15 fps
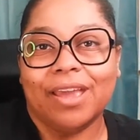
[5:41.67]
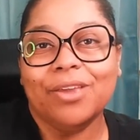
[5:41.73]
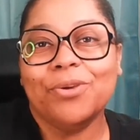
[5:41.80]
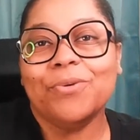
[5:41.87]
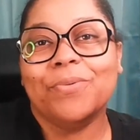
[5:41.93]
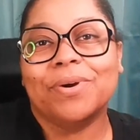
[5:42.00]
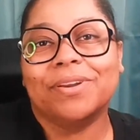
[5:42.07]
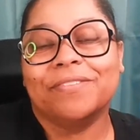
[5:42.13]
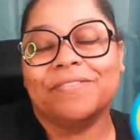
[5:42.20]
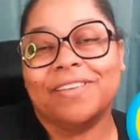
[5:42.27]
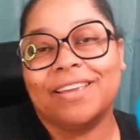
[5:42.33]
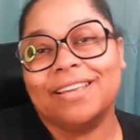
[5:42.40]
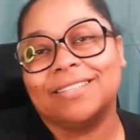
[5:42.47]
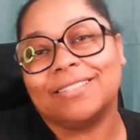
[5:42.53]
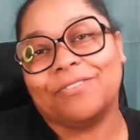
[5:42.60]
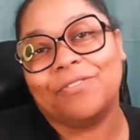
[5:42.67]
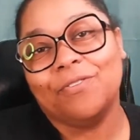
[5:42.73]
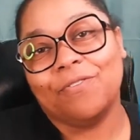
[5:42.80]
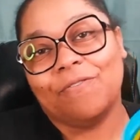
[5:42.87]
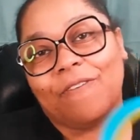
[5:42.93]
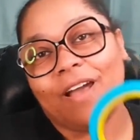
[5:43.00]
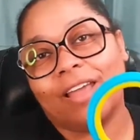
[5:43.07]
you one of these if
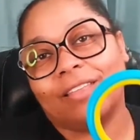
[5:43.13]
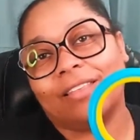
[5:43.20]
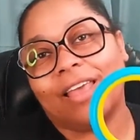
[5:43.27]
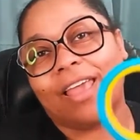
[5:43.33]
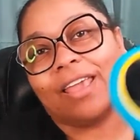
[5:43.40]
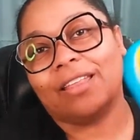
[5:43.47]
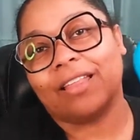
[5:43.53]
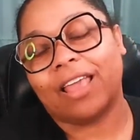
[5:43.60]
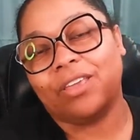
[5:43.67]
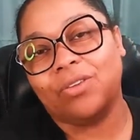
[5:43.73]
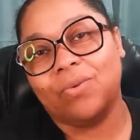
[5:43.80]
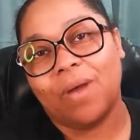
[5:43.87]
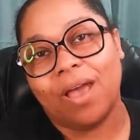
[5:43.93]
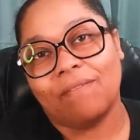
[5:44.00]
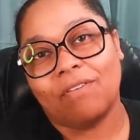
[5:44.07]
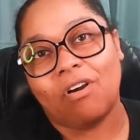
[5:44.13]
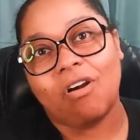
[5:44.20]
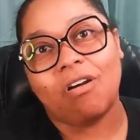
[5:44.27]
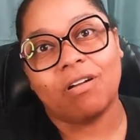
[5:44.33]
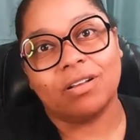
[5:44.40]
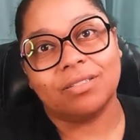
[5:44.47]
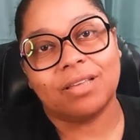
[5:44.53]
you find like that you have a
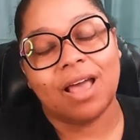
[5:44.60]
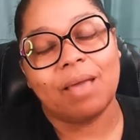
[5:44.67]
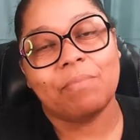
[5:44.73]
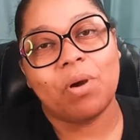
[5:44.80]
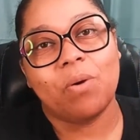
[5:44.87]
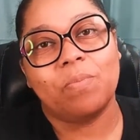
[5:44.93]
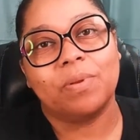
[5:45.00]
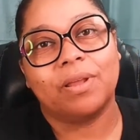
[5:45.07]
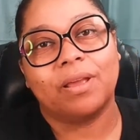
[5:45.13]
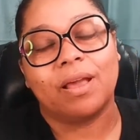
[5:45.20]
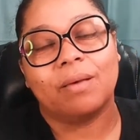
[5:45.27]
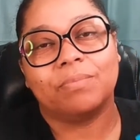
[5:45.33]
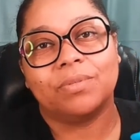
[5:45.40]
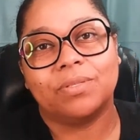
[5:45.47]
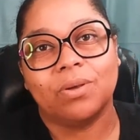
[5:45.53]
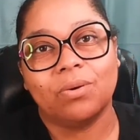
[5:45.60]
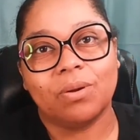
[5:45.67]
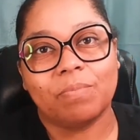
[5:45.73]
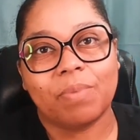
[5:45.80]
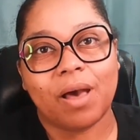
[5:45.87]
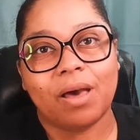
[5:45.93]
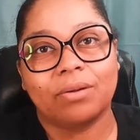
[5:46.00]
hard time opening up soda
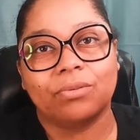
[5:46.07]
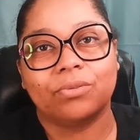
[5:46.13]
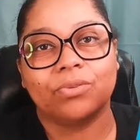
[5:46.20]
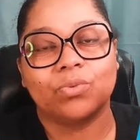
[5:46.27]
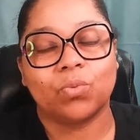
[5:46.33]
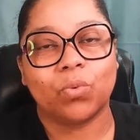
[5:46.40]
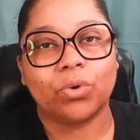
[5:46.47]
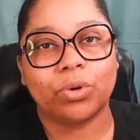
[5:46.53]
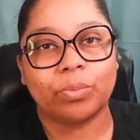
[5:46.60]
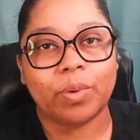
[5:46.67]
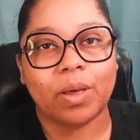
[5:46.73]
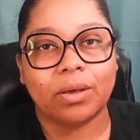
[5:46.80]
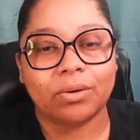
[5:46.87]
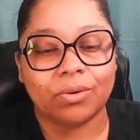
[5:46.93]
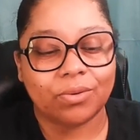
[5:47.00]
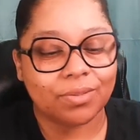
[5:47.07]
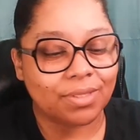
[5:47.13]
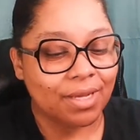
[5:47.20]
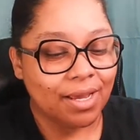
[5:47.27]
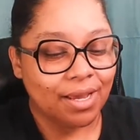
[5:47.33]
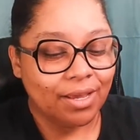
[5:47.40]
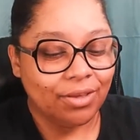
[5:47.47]
bottles, water bottles,
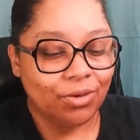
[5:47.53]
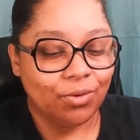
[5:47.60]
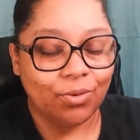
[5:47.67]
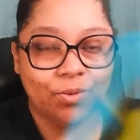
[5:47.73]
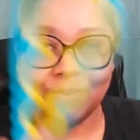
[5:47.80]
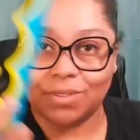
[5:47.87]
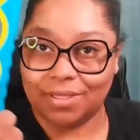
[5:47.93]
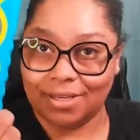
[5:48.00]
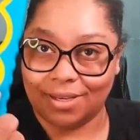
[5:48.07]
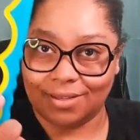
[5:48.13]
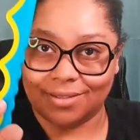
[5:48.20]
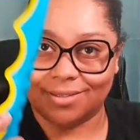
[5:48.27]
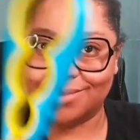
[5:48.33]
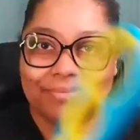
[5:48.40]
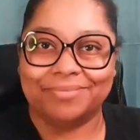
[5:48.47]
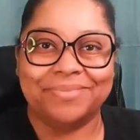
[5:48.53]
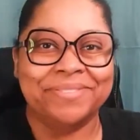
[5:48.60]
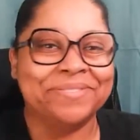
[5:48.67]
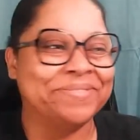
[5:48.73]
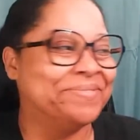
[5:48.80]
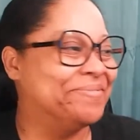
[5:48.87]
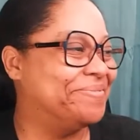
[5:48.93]
you use this.
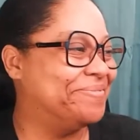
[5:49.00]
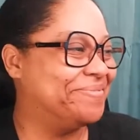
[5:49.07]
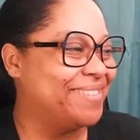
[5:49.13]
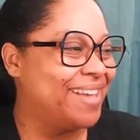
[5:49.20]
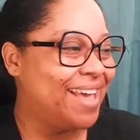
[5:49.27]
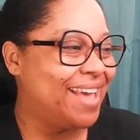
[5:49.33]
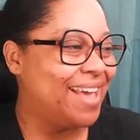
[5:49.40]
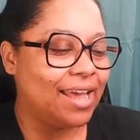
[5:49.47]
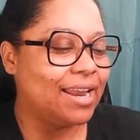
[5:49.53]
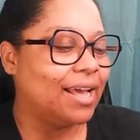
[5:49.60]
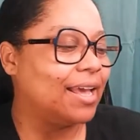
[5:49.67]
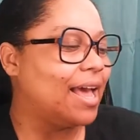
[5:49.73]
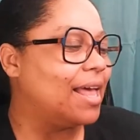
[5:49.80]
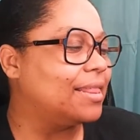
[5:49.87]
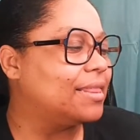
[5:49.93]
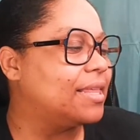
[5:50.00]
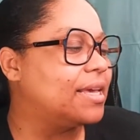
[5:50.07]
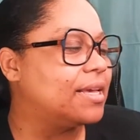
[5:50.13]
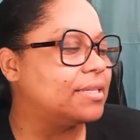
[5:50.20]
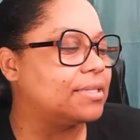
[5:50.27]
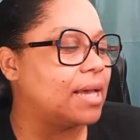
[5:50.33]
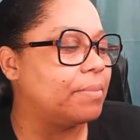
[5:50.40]
And I got
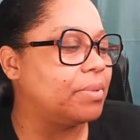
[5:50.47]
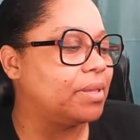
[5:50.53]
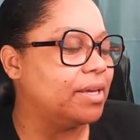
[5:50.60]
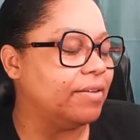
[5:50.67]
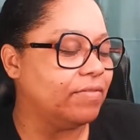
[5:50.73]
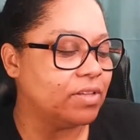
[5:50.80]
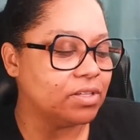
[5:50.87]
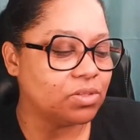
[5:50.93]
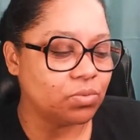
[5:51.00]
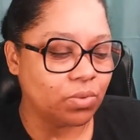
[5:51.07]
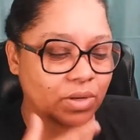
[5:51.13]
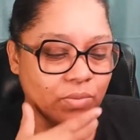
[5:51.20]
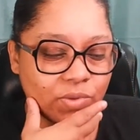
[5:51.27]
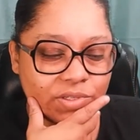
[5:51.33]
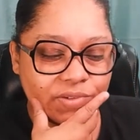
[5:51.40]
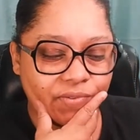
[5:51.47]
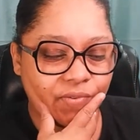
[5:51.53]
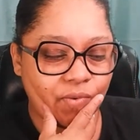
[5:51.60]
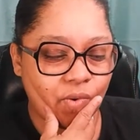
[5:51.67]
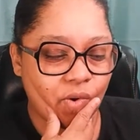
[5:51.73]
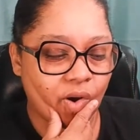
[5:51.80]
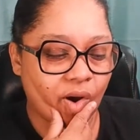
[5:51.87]
this, I believe this one was
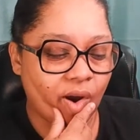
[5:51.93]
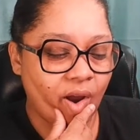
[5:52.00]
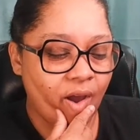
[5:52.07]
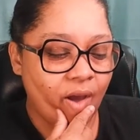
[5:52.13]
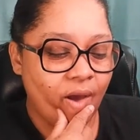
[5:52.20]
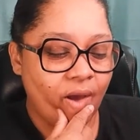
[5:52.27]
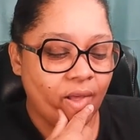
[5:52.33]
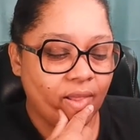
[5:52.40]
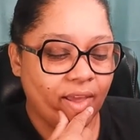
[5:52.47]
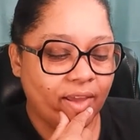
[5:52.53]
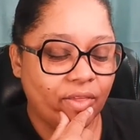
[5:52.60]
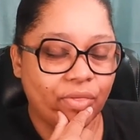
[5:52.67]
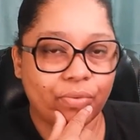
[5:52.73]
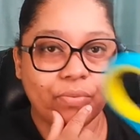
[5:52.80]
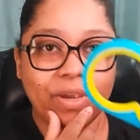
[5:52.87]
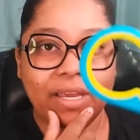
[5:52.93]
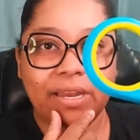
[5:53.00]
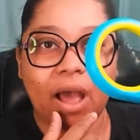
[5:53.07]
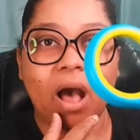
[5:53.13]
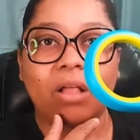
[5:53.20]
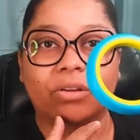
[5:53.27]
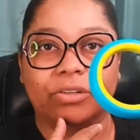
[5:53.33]
for like
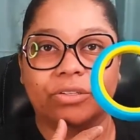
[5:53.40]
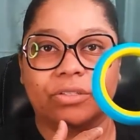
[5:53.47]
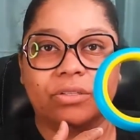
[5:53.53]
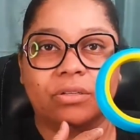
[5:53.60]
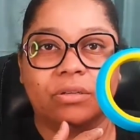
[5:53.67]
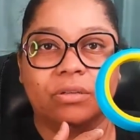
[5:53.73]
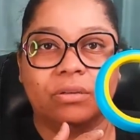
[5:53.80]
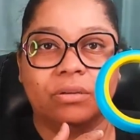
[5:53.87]
$3.